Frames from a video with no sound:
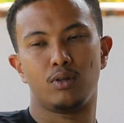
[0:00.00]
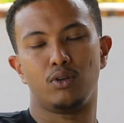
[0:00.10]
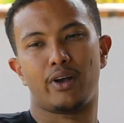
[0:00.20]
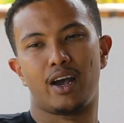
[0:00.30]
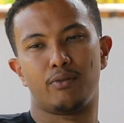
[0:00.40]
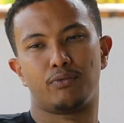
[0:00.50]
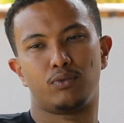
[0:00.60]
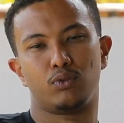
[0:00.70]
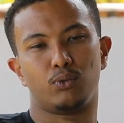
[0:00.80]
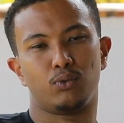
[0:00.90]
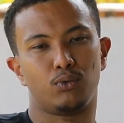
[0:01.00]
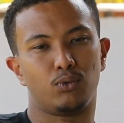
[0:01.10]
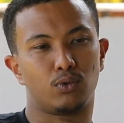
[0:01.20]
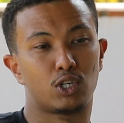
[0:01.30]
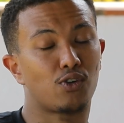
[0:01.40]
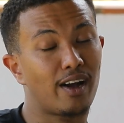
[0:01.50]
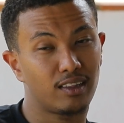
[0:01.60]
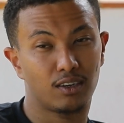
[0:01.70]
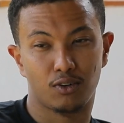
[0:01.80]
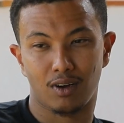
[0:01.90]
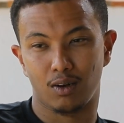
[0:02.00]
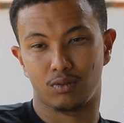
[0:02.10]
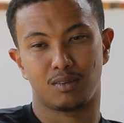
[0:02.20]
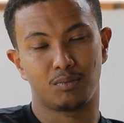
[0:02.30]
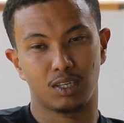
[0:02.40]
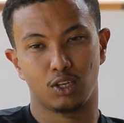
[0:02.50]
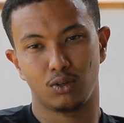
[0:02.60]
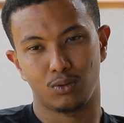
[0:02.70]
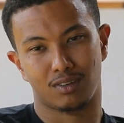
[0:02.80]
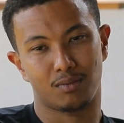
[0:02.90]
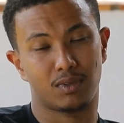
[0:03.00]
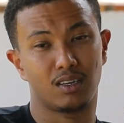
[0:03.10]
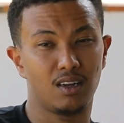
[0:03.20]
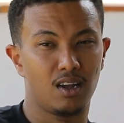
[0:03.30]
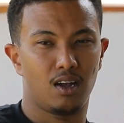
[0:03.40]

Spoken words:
you have to try the crowd, something new, something.